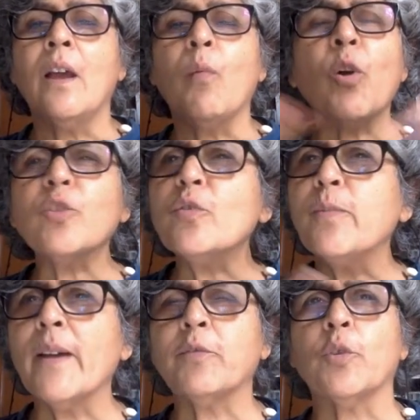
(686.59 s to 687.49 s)
What do
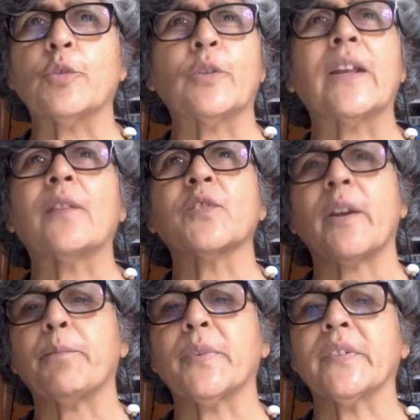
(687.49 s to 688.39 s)
my photographs
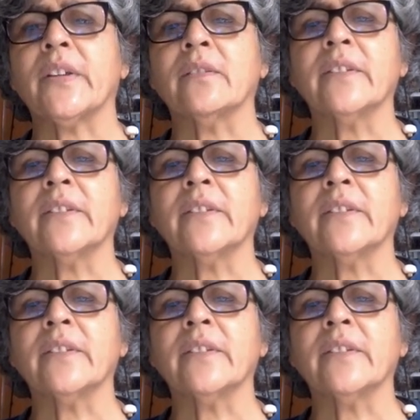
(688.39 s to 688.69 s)
represent?